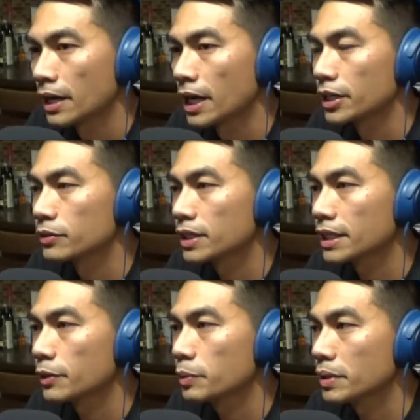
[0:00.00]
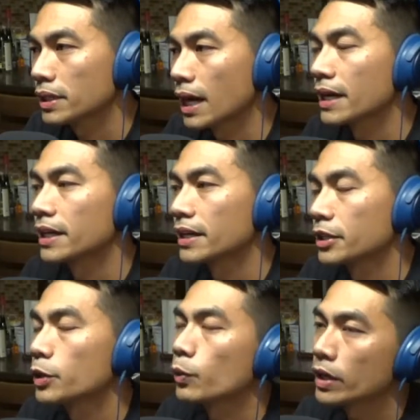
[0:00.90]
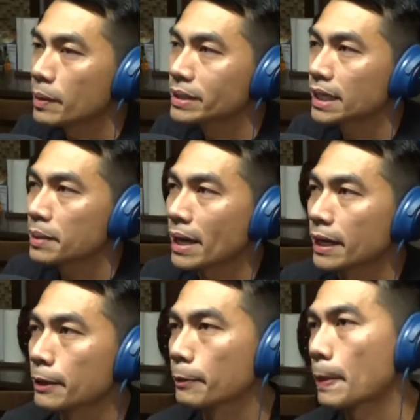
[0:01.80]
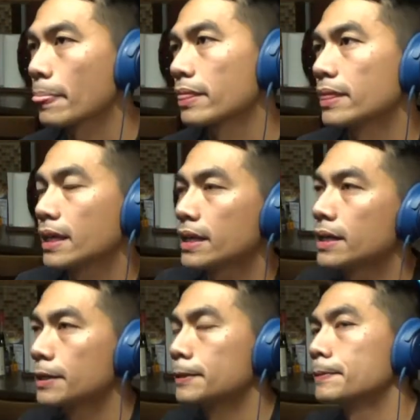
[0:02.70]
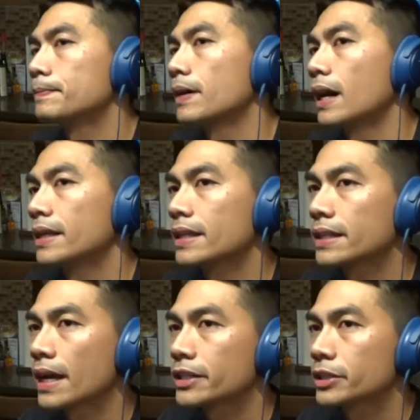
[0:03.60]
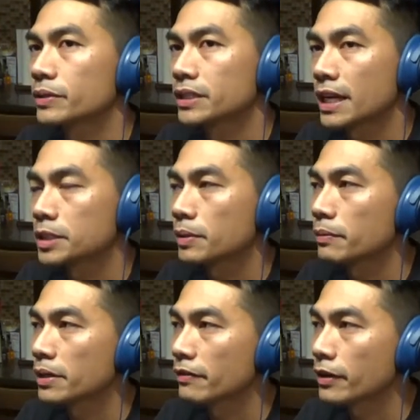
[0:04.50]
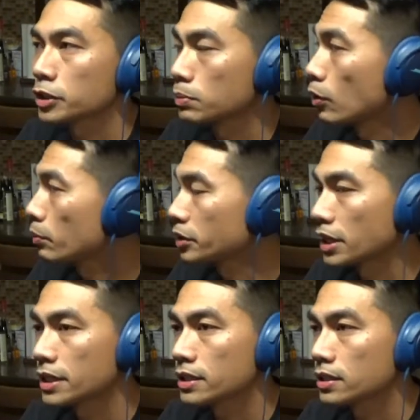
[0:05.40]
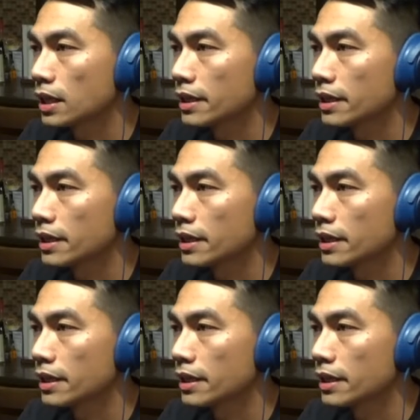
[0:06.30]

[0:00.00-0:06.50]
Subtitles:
I don't think it would be. You know what? Let me take it back. I think the answer is yes, but it'd be a very small percentage.